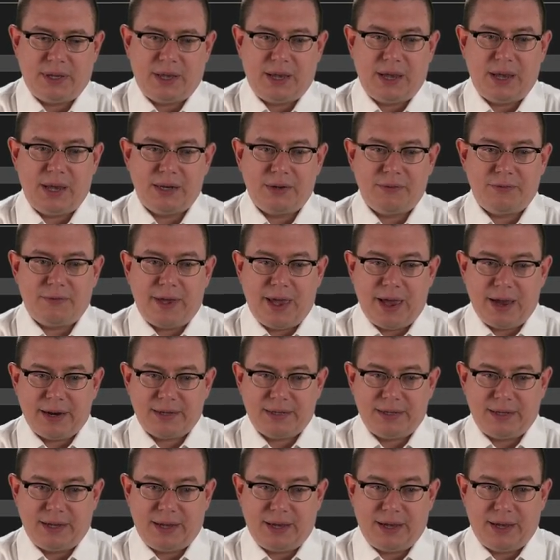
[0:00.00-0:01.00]
And in
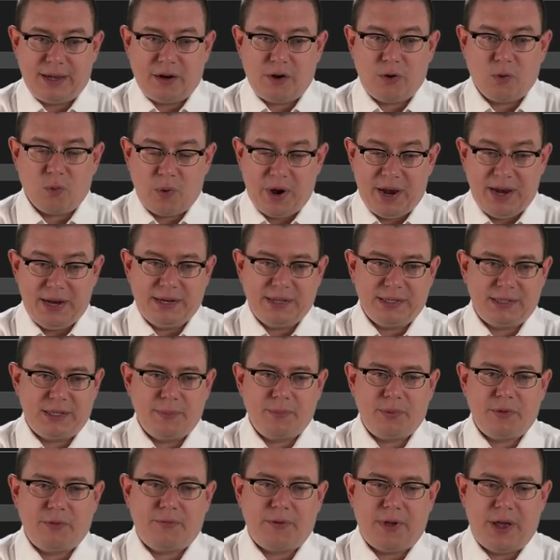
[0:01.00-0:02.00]
fact, uh, great, it
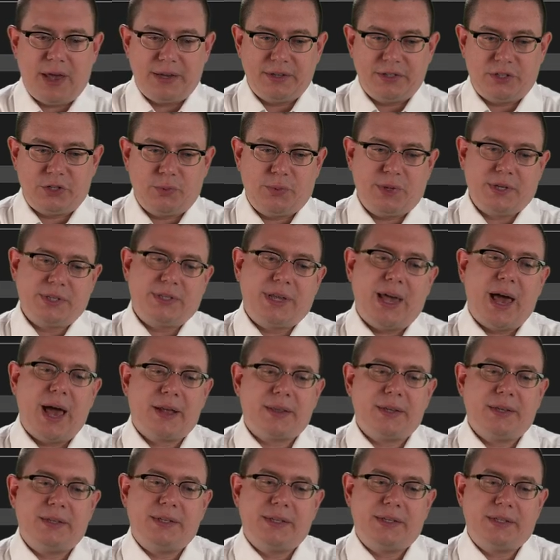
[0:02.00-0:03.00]
simplifies to
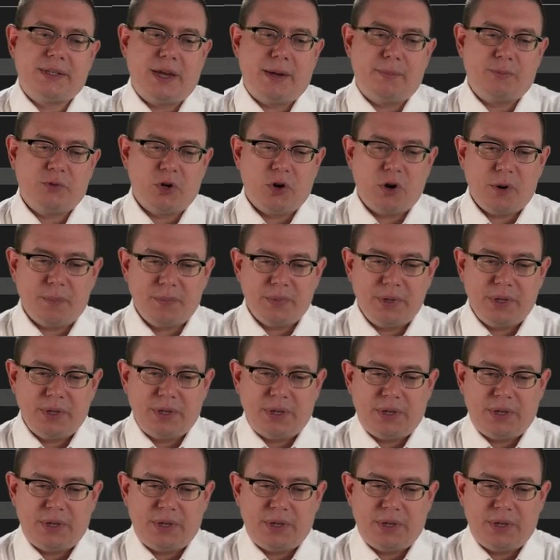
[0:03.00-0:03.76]
exactly the same term.